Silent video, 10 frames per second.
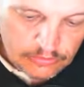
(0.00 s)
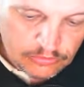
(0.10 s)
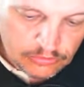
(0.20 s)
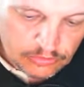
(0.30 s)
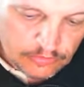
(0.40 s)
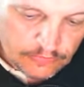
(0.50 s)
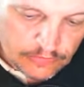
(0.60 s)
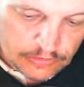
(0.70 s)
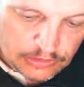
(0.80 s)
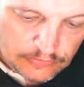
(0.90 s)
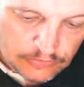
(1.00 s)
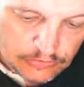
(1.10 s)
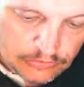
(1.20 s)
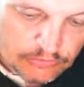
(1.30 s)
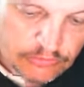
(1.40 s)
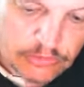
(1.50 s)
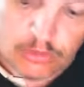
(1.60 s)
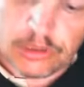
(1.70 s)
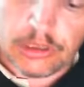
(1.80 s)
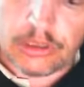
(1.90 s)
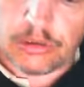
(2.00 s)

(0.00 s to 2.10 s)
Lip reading: Actually, funny enough, I've got a green one in